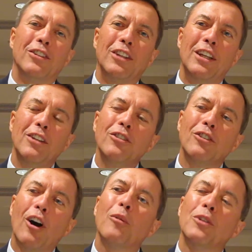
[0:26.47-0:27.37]
is it
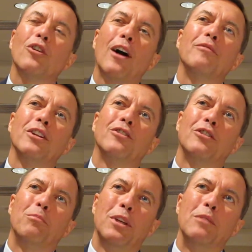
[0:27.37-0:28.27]
isn't always obvious
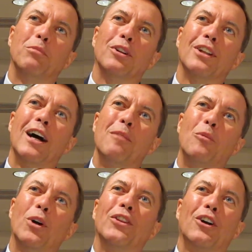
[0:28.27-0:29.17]
to people
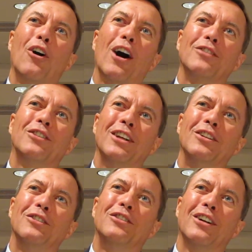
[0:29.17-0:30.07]
what the cost
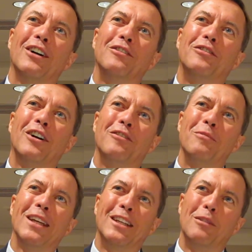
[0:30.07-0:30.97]
is of
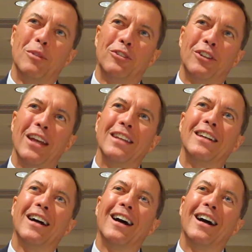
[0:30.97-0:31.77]
making a mistake.